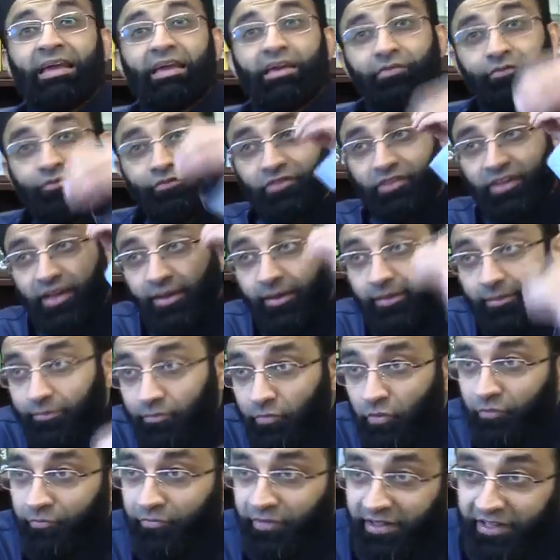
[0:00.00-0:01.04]
If
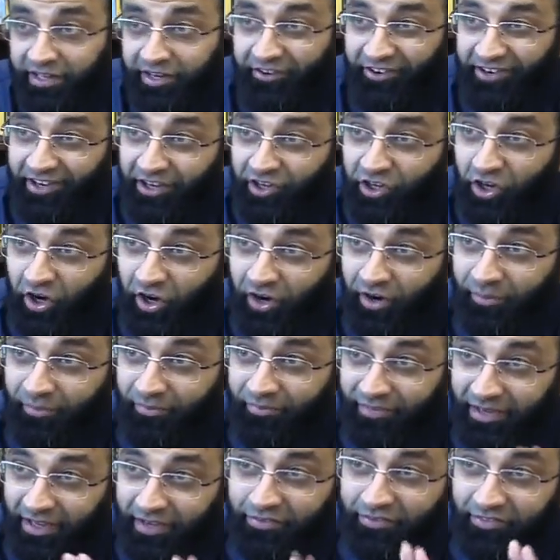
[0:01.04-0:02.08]
tayammum will create
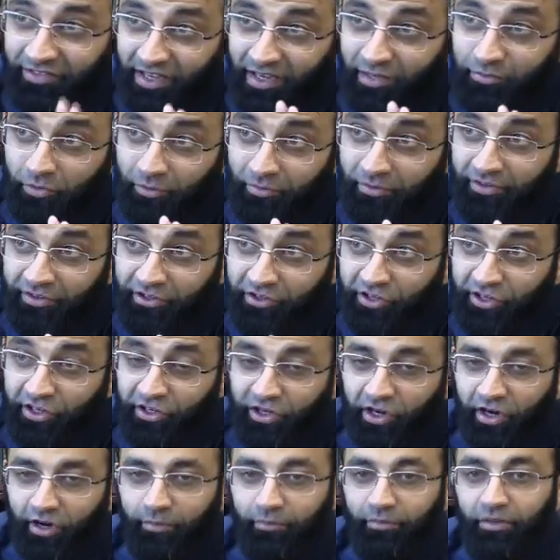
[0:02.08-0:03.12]
harm, if tayammum will
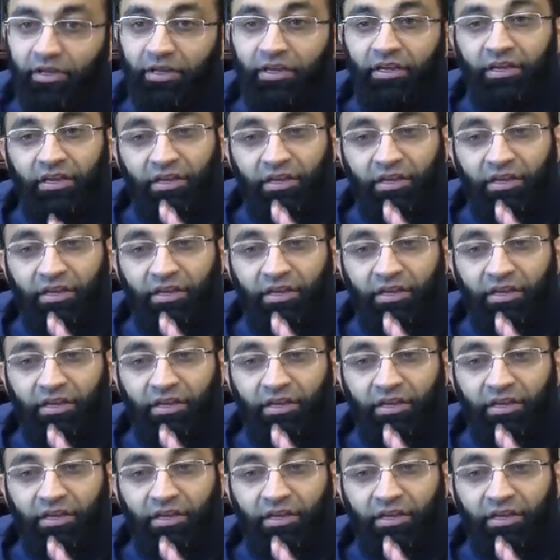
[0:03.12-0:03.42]
create harm,